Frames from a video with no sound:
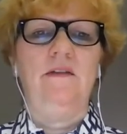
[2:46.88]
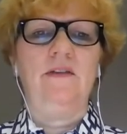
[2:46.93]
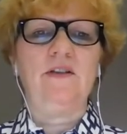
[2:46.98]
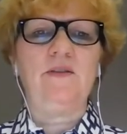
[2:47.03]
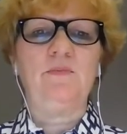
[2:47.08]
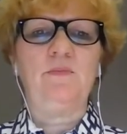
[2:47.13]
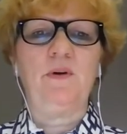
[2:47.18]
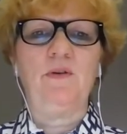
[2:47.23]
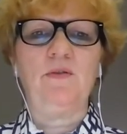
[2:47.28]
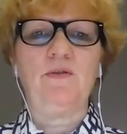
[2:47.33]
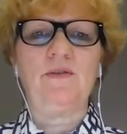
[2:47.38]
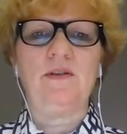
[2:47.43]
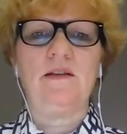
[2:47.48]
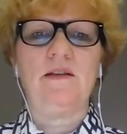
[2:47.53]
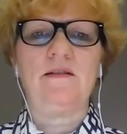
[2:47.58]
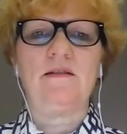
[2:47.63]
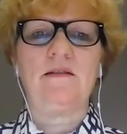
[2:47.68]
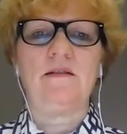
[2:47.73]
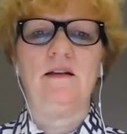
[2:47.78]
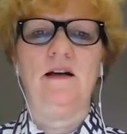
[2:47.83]
This
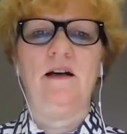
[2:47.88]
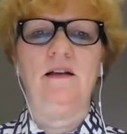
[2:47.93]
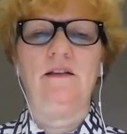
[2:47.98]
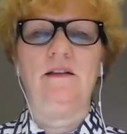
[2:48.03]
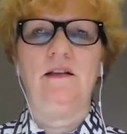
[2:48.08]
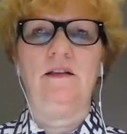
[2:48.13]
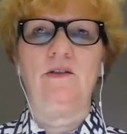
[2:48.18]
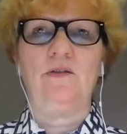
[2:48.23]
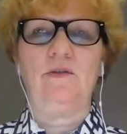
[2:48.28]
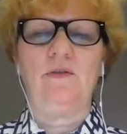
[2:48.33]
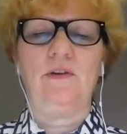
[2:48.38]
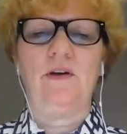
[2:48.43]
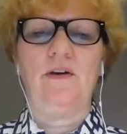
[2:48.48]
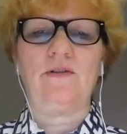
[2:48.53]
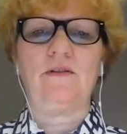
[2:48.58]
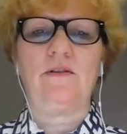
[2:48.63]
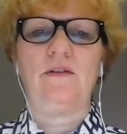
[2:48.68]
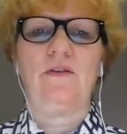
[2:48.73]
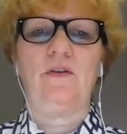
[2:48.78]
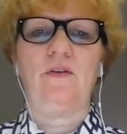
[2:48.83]
process started in
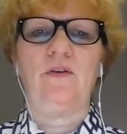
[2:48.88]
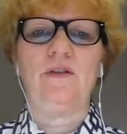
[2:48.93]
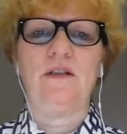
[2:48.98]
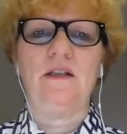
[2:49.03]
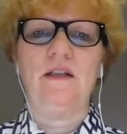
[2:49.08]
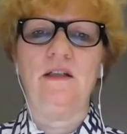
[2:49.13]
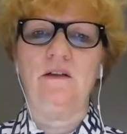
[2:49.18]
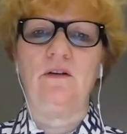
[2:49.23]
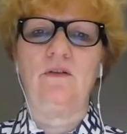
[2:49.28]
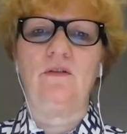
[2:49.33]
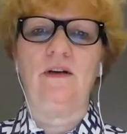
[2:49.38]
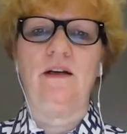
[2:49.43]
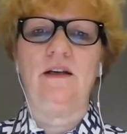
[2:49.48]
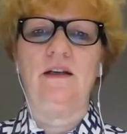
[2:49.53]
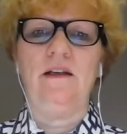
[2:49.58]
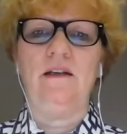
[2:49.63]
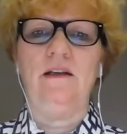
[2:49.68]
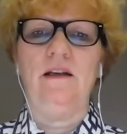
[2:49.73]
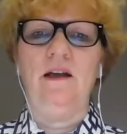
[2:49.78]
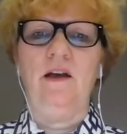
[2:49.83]
2013
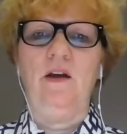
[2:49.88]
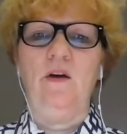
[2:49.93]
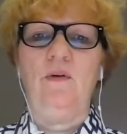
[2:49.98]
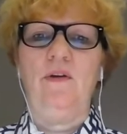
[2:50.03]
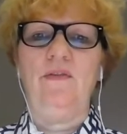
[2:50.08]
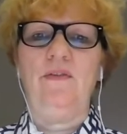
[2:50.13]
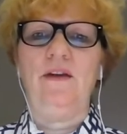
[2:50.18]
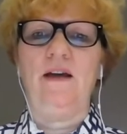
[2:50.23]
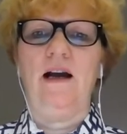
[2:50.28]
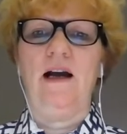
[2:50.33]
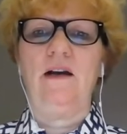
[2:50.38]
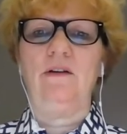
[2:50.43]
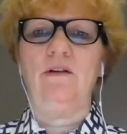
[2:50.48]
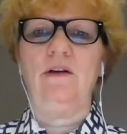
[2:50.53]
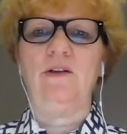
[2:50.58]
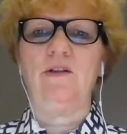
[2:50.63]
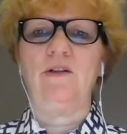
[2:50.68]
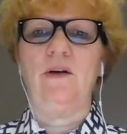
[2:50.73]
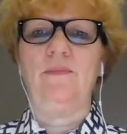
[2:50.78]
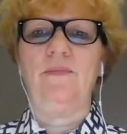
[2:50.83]
already, when the IHRA
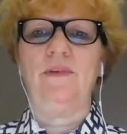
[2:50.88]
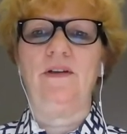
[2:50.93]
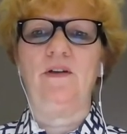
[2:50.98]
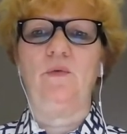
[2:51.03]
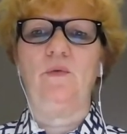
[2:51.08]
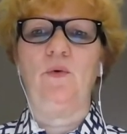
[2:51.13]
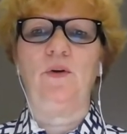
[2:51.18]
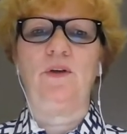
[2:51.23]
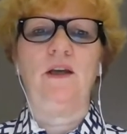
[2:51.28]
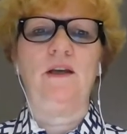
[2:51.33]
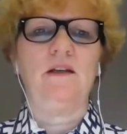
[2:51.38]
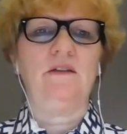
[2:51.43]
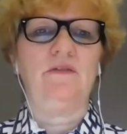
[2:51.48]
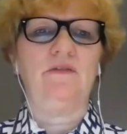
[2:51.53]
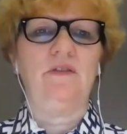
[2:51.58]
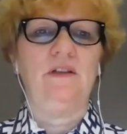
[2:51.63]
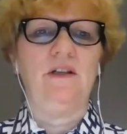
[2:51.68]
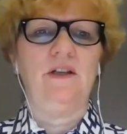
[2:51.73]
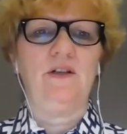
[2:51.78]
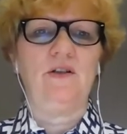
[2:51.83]
adopted a working
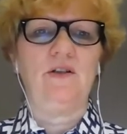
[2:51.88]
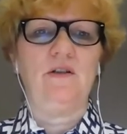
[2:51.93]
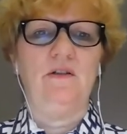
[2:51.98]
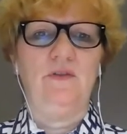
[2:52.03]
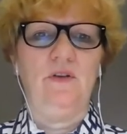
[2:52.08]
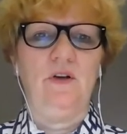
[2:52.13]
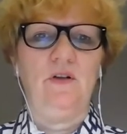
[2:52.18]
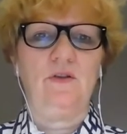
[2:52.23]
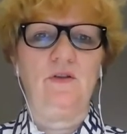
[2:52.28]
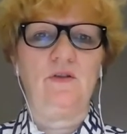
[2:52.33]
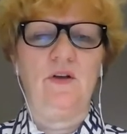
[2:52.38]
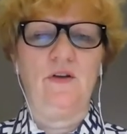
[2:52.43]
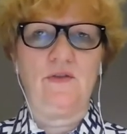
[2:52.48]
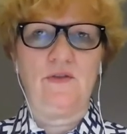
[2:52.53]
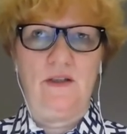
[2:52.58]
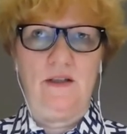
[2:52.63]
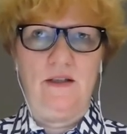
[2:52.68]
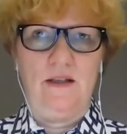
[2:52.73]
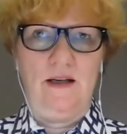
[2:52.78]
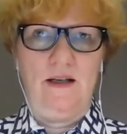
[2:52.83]
definition of
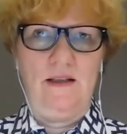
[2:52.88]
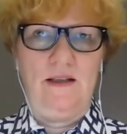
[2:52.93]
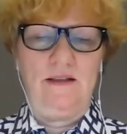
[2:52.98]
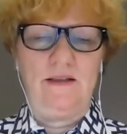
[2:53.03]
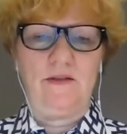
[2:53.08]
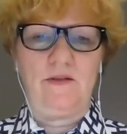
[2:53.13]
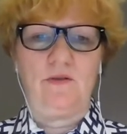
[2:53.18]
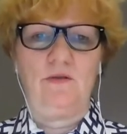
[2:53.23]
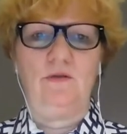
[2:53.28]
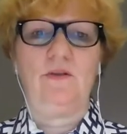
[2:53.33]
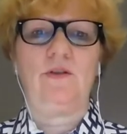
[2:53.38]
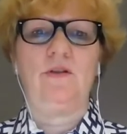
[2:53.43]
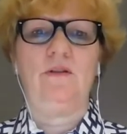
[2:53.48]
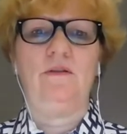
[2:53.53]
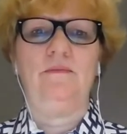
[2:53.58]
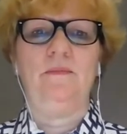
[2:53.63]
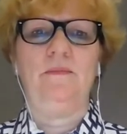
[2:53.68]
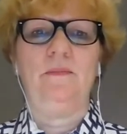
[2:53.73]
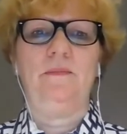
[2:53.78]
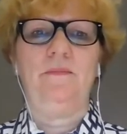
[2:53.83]
Holocaust denial and
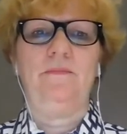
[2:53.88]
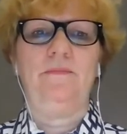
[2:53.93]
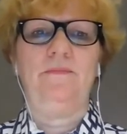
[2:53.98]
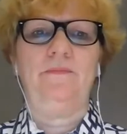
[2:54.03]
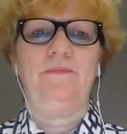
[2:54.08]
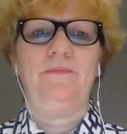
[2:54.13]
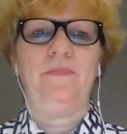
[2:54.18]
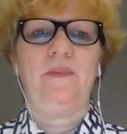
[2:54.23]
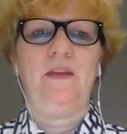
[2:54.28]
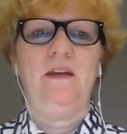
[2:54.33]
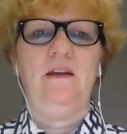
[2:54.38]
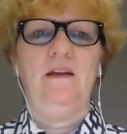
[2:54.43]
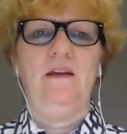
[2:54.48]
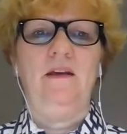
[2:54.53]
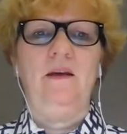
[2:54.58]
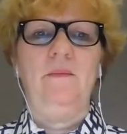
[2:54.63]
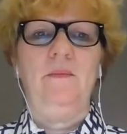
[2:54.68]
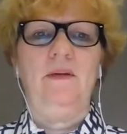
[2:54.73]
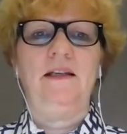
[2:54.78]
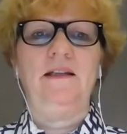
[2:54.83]
distortion.
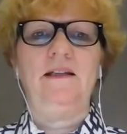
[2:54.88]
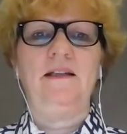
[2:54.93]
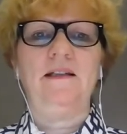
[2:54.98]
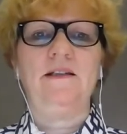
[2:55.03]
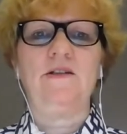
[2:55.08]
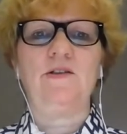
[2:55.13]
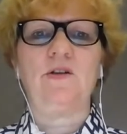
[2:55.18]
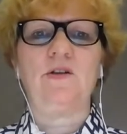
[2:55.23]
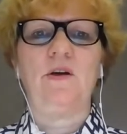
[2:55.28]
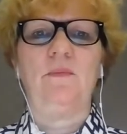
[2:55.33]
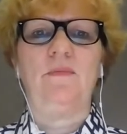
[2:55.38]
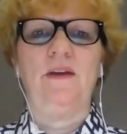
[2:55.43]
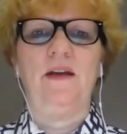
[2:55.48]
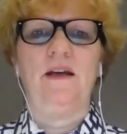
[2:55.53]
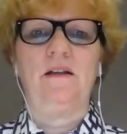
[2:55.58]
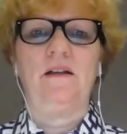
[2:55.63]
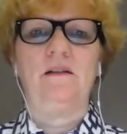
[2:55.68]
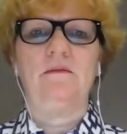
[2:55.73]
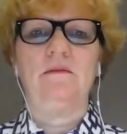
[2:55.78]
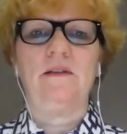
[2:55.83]
But it didn't stop
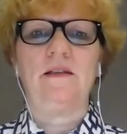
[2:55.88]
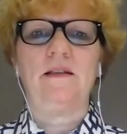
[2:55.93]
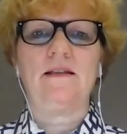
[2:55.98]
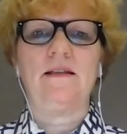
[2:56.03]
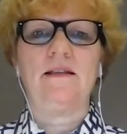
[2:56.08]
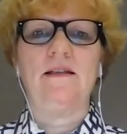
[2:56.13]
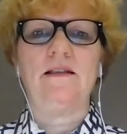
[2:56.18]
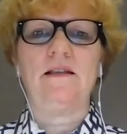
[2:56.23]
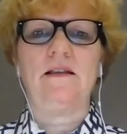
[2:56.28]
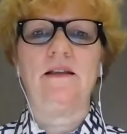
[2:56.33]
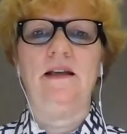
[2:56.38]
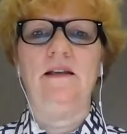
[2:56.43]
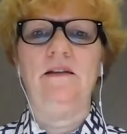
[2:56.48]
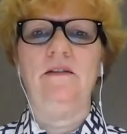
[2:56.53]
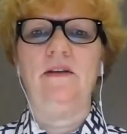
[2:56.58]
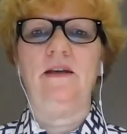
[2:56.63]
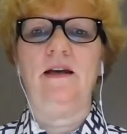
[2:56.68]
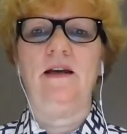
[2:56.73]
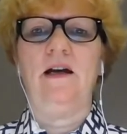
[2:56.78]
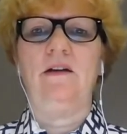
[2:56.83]
there. Since then,
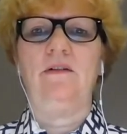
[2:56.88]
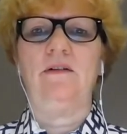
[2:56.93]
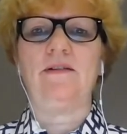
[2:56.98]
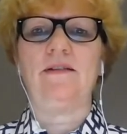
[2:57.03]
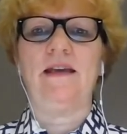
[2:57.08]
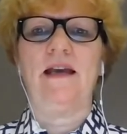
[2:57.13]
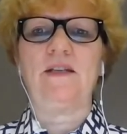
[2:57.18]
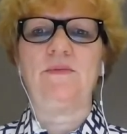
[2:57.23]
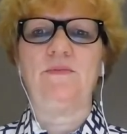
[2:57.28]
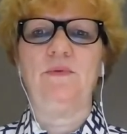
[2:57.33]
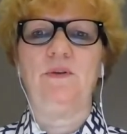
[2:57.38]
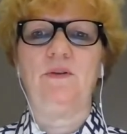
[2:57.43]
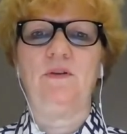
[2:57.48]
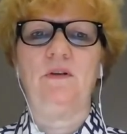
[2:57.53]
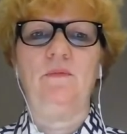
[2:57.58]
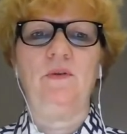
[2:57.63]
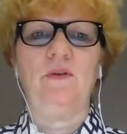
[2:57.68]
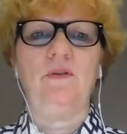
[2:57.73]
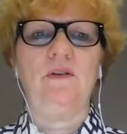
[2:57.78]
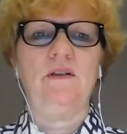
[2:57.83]
the IHRA's expert
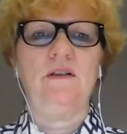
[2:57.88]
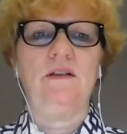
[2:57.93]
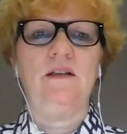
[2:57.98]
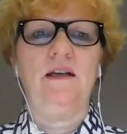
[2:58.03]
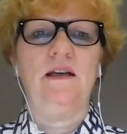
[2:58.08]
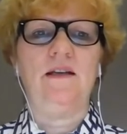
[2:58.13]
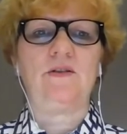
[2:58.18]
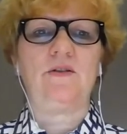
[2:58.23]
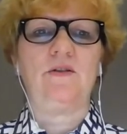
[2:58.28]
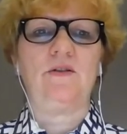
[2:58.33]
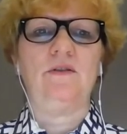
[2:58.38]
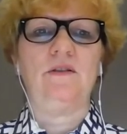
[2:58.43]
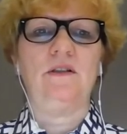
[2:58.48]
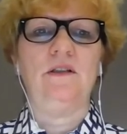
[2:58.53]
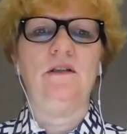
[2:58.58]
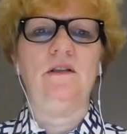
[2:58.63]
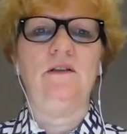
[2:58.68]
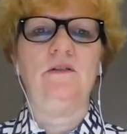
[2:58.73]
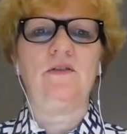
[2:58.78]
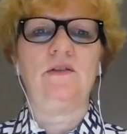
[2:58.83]
community has
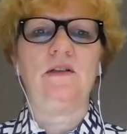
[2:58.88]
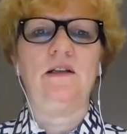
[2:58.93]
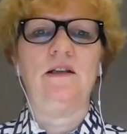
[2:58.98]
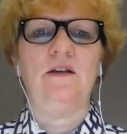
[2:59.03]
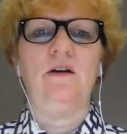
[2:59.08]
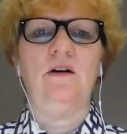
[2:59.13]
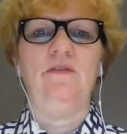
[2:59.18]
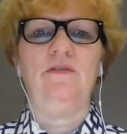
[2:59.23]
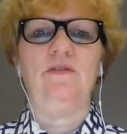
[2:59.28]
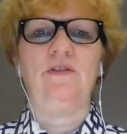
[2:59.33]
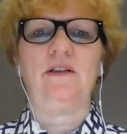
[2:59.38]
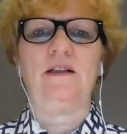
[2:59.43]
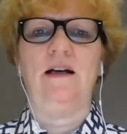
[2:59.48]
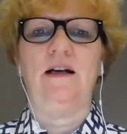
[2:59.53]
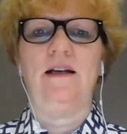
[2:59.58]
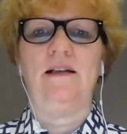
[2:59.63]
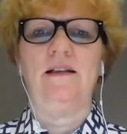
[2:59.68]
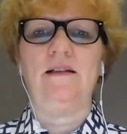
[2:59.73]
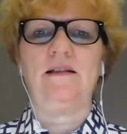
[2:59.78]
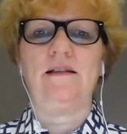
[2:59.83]
continuously offered
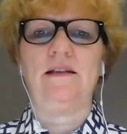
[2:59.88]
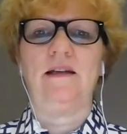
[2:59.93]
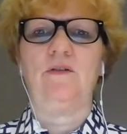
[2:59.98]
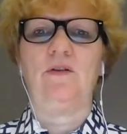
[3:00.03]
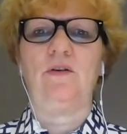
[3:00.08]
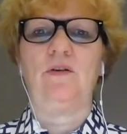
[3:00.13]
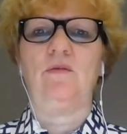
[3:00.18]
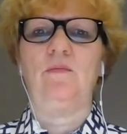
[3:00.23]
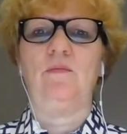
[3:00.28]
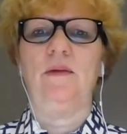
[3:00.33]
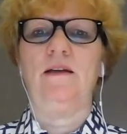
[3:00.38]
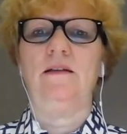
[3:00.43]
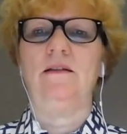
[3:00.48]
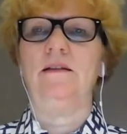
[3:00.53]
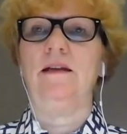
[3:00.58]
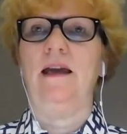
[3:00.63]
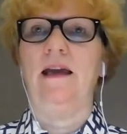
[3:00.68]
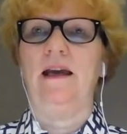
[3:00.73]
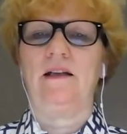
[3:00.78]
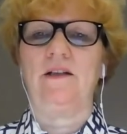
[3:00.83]
guidance and
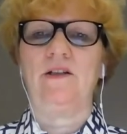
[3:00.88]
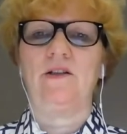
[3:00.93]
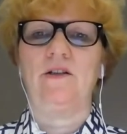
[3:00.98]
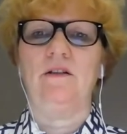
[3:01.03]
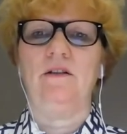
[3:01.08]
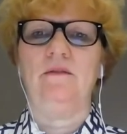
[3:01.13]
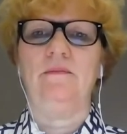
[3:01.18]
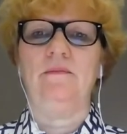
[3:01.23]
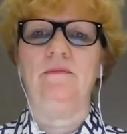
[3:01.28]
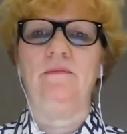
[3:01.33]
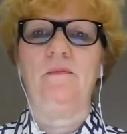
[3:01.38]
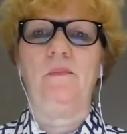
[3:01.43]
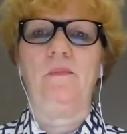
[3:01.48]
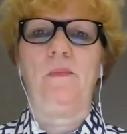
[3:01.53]
recommended action.